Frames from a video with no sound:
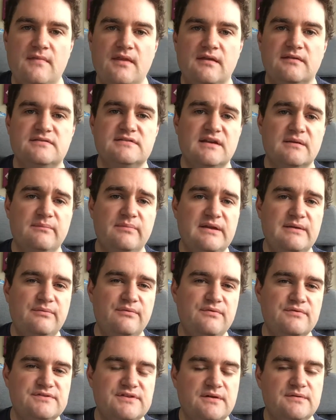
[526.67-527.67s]
Some people
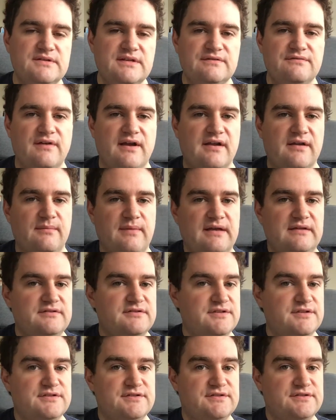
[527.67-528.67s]
also did recommend
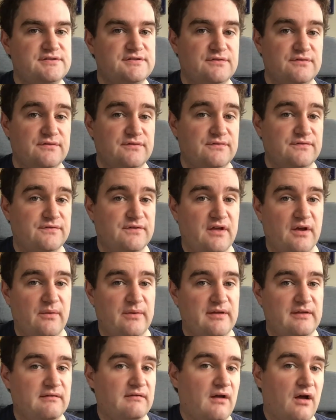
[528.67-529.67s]
just sort of
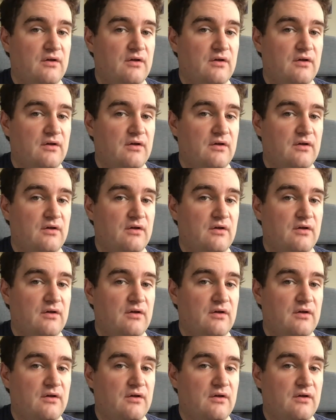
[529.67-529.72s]
going